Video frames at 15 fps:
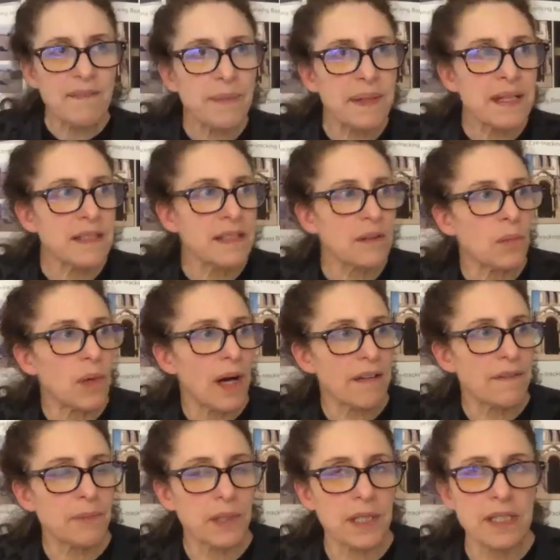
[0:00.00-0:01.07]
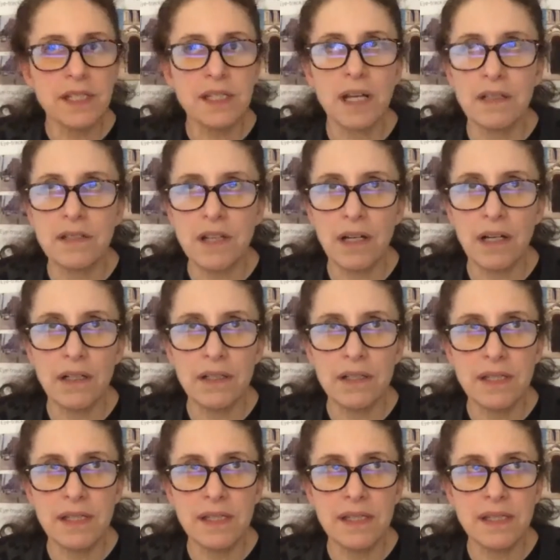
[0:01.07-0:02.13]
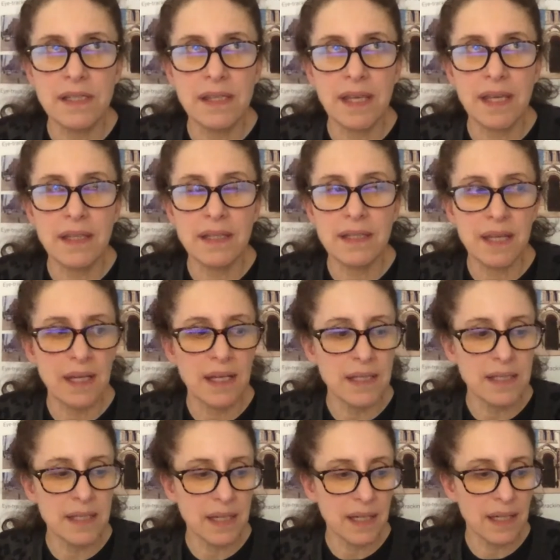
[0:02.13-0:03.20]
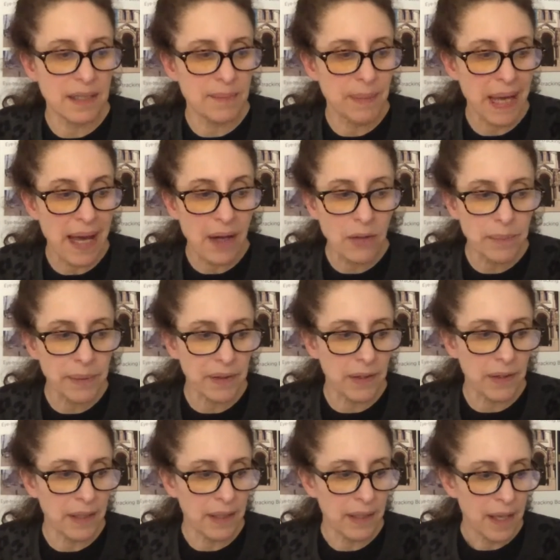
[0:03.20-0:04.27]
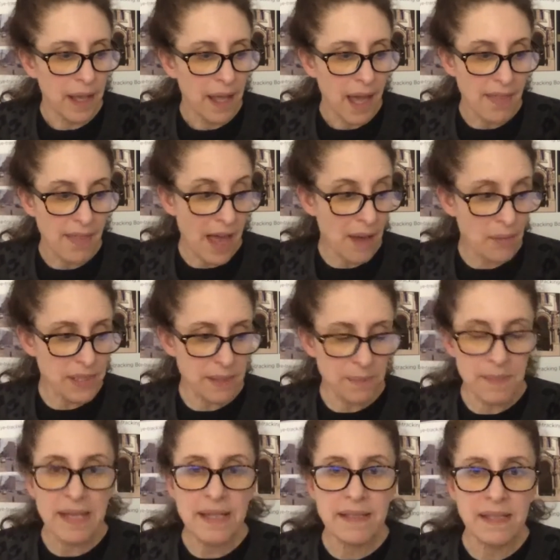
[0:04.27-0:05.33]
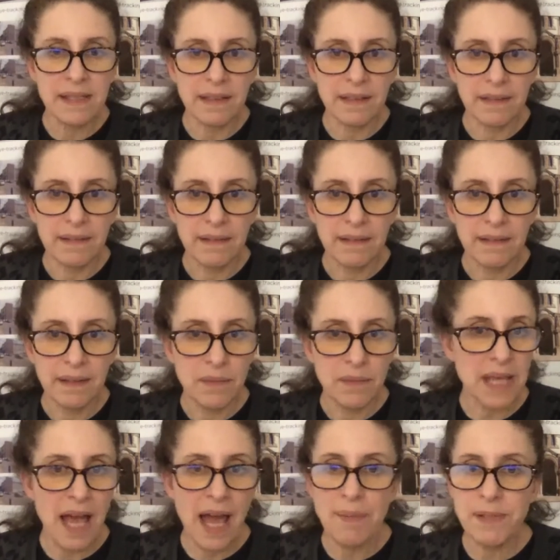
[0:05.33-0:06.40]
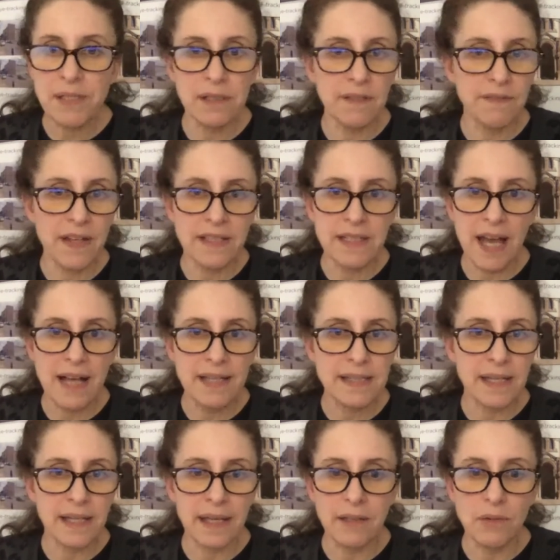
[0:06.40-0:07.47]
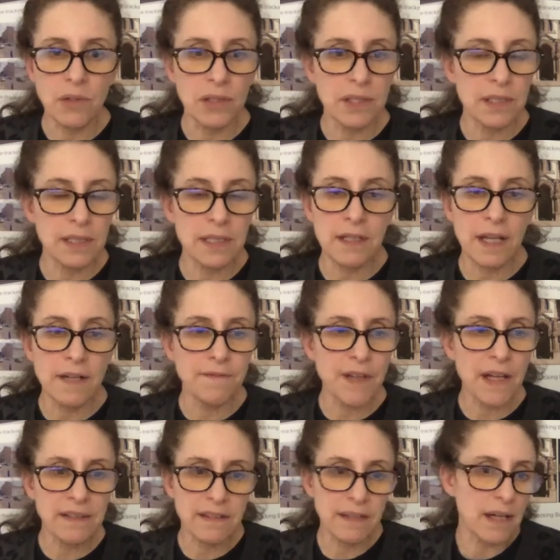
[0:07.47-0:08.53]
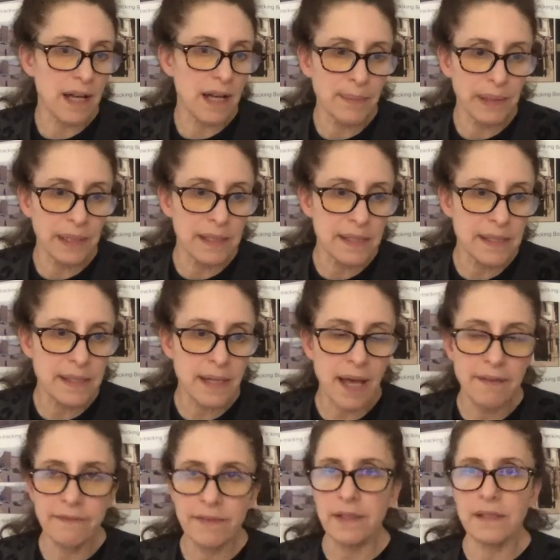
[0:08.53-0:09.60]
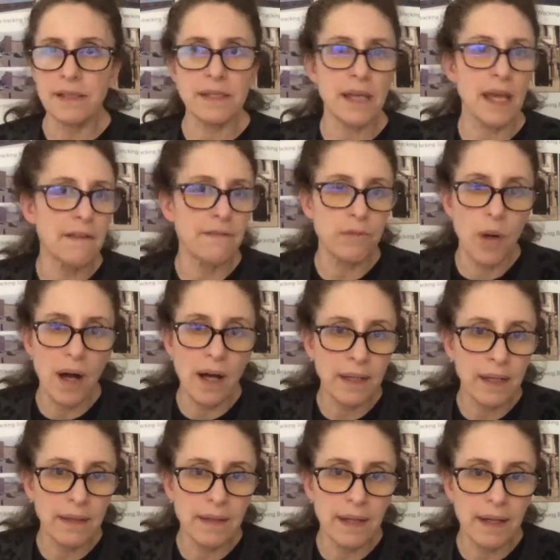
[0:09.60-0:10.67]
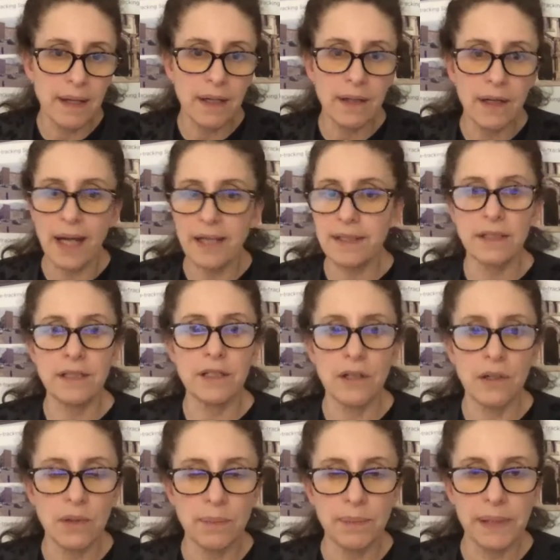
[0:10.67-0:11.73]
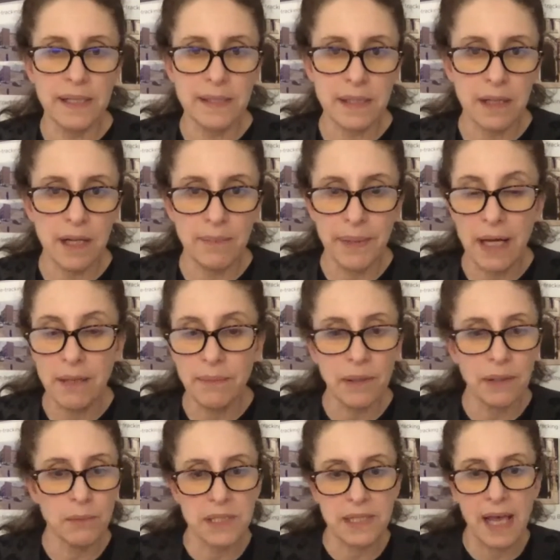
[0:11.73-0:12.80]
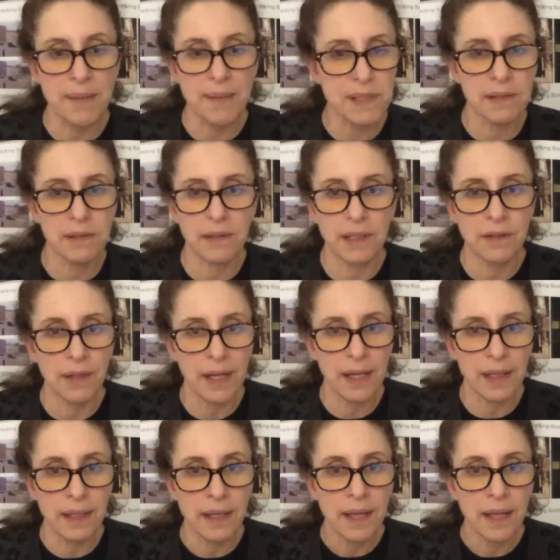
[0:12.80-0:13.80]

been to one of Prince Charles's things that he did, Poundbury, and that was amazing. It was absolutely fantastic. You couldn't, didn't, it felt timeless. I felt safe walking there. I didn't know the place at all. Poundbury was absolutely great.